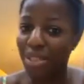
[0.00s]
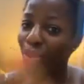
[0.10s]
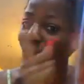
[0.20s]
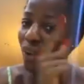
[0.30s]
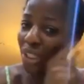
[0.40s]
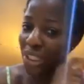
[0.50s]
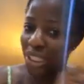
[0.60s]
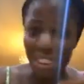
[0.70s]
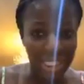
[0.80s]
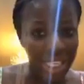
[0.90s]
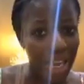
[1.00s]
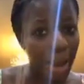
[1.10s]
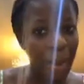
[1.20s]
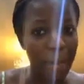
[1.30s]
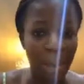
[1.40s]
is on this
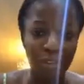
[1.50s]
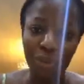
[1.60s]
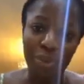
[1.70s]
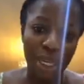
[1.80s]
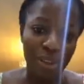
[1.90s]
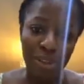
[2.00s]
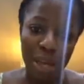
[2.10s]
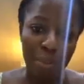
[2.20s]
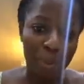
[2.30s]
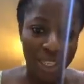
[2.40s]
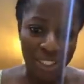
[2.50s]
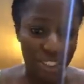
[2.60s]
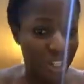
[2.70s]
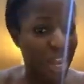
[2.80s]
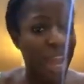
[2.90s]
My Food by Hilda
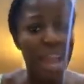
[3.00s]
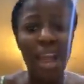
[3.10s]
page.